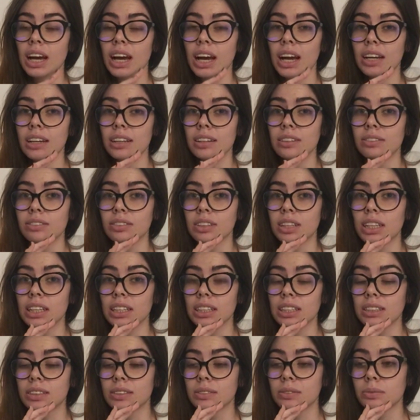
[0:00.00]
and if
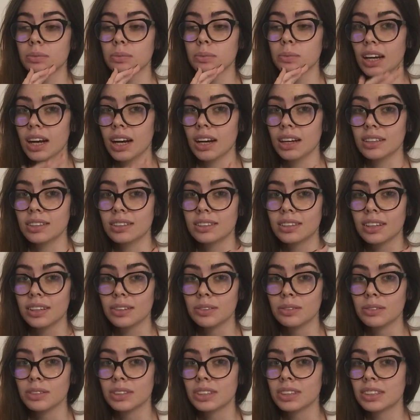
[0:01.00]
like, yeah, it's
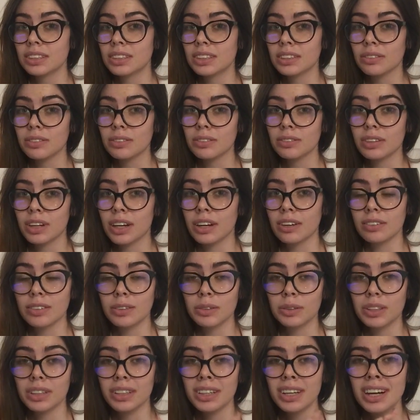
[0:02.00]
like really different for
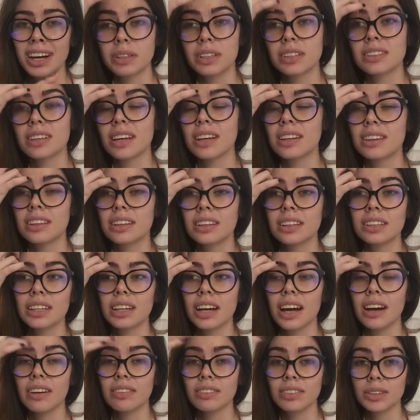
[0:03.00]
everyone, because I think
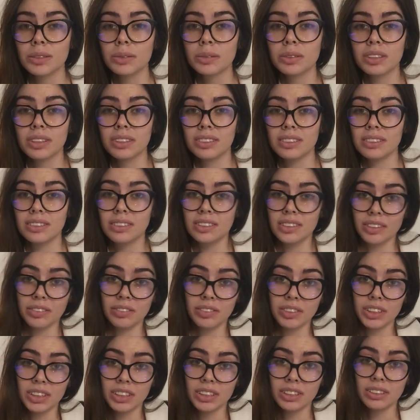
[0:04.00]
everyone is
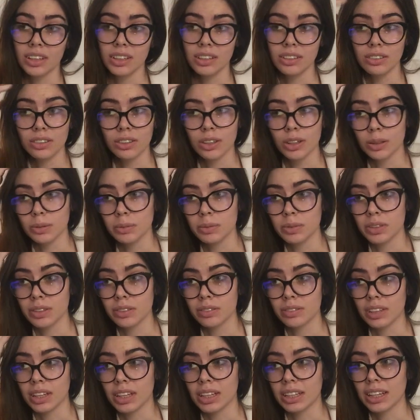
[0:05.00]
different in terms
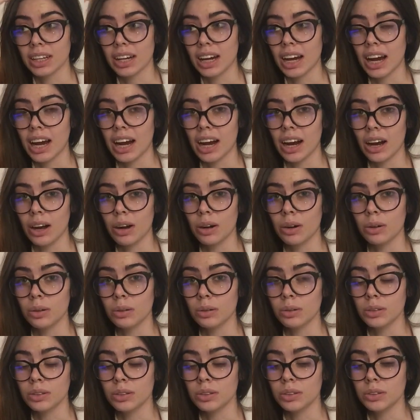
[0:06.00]
of like
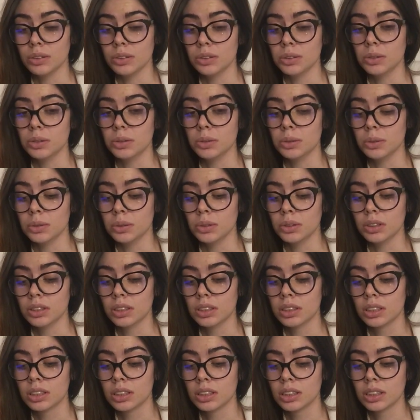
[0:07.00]
how you
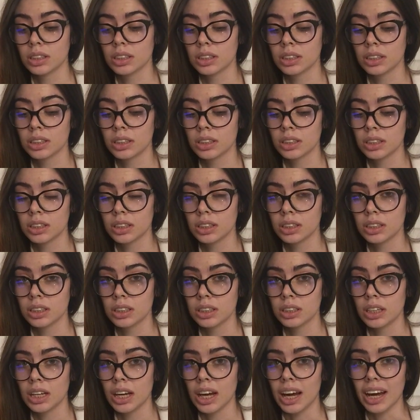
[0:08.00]

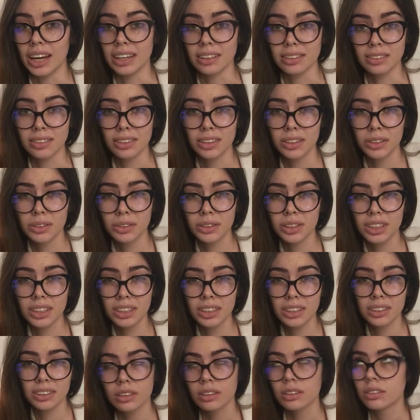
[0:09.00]
execute
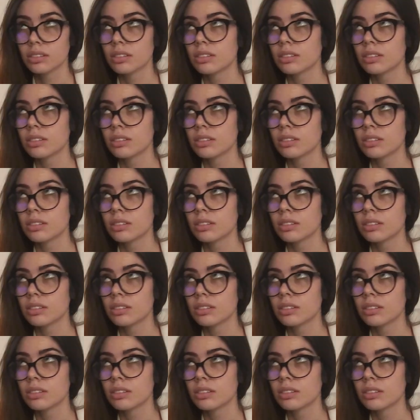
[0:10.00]
it.